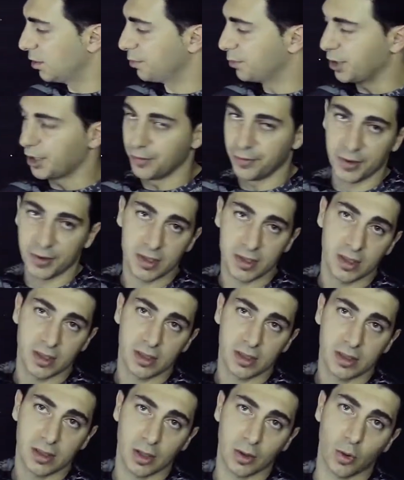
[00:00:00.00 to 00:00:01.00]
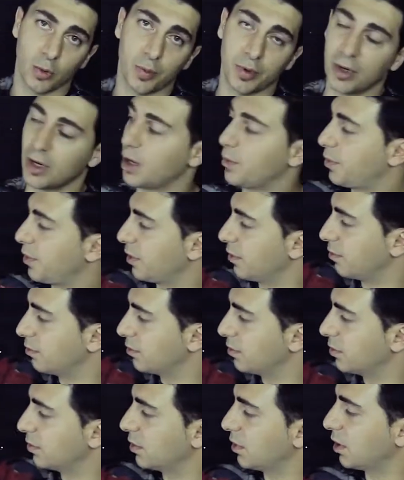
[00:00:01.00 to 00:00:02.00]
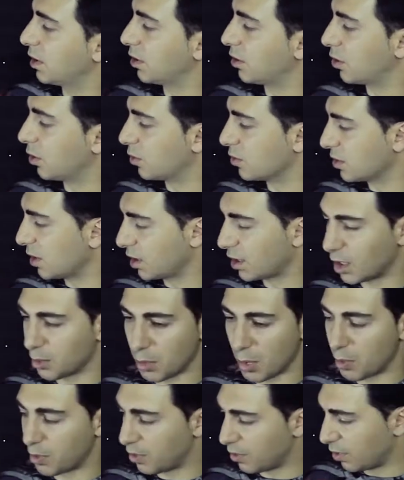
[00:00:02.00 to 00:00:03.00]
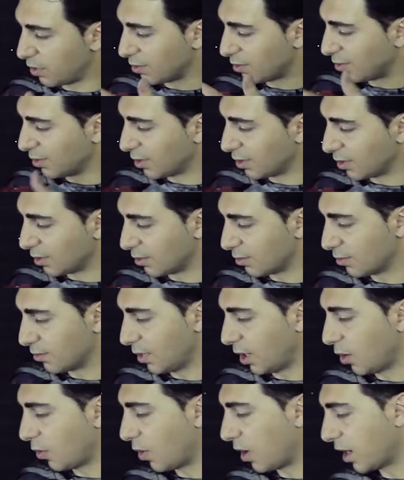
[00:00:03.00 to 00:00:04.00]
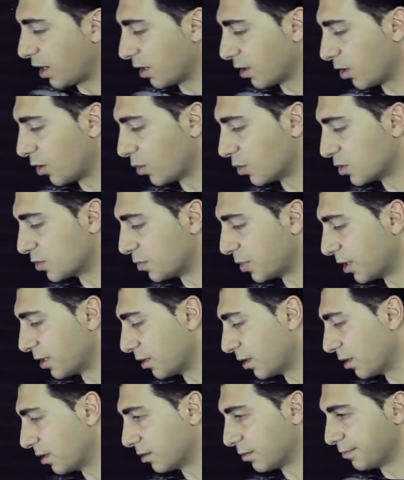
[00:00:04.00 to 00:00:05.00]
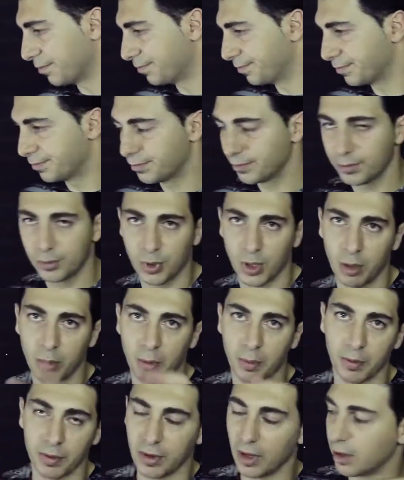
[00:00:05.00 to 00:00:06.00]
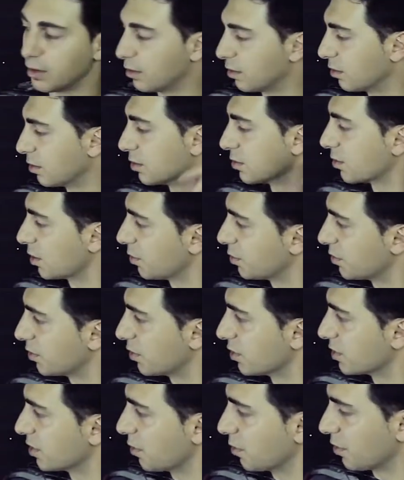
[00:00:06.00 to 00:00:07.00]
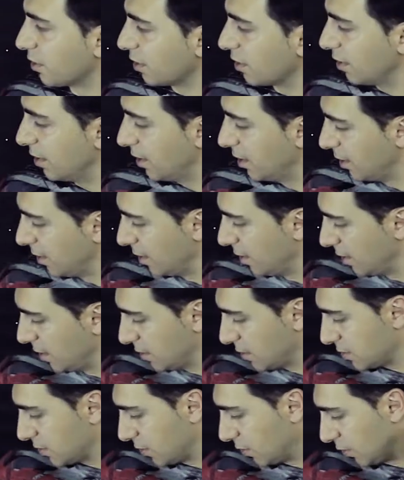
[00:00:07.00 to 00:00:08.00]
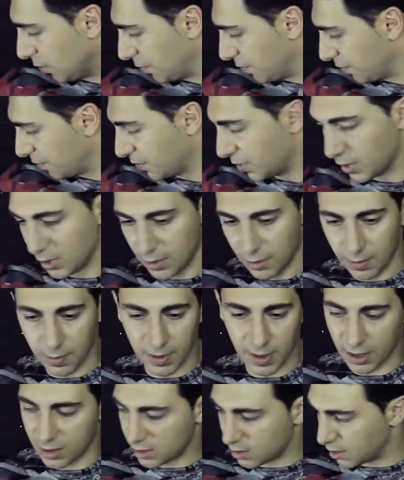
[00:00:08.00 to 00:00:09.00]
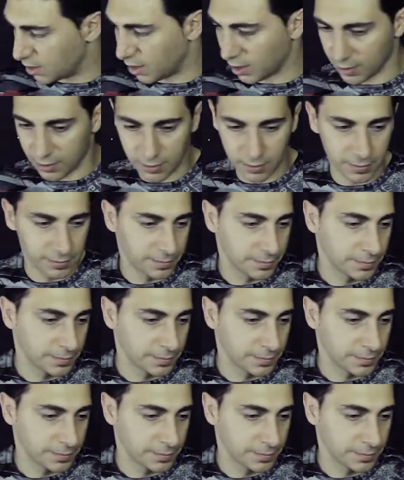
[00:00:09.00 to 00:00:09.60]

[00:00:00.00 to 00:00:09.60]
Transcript: but these things can open up and it goes. I can't remember how high it goes, but I'll probably put that in the description or something. So that's that.